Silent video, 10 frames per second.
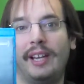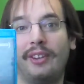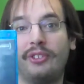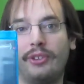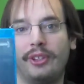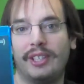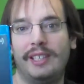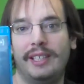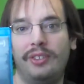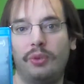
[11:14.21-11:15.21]
I also thought the
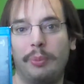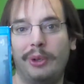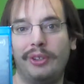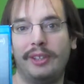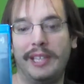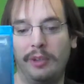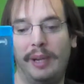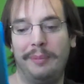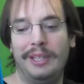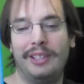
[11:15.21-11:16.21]
kids were pretty good. They
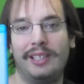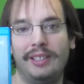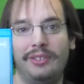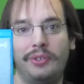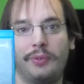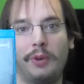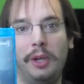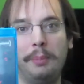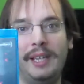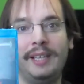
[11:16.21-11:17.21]
reminded me of the kids
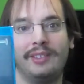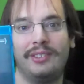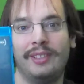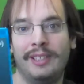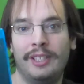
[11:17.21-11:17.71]
from It,